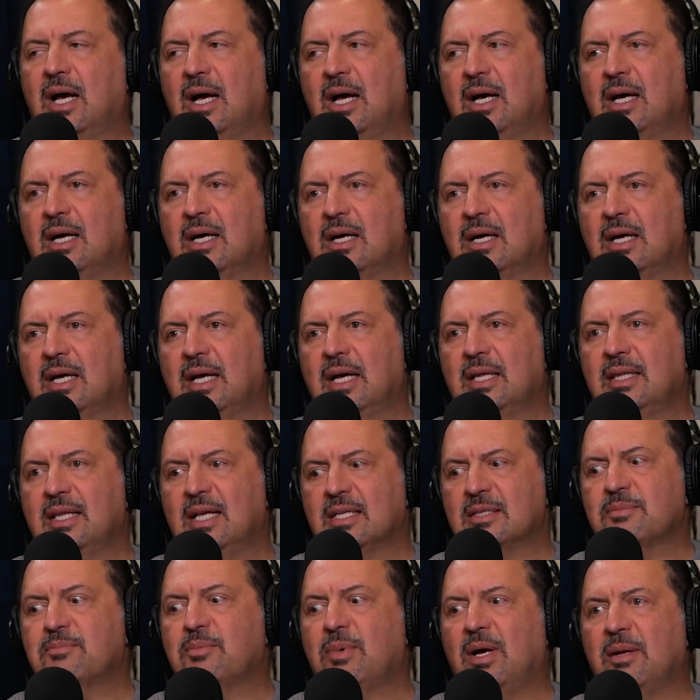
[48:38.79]
And
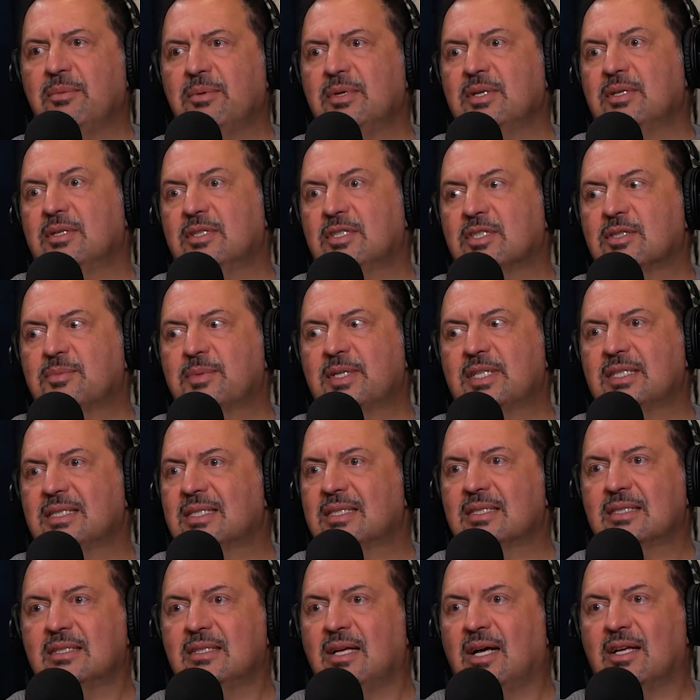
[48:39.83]
that's probably just because
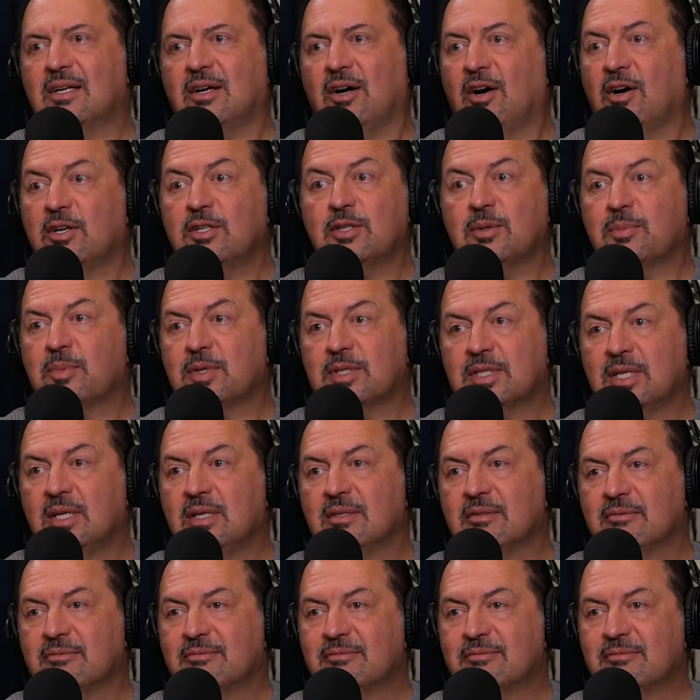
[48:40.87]
it's not 100%.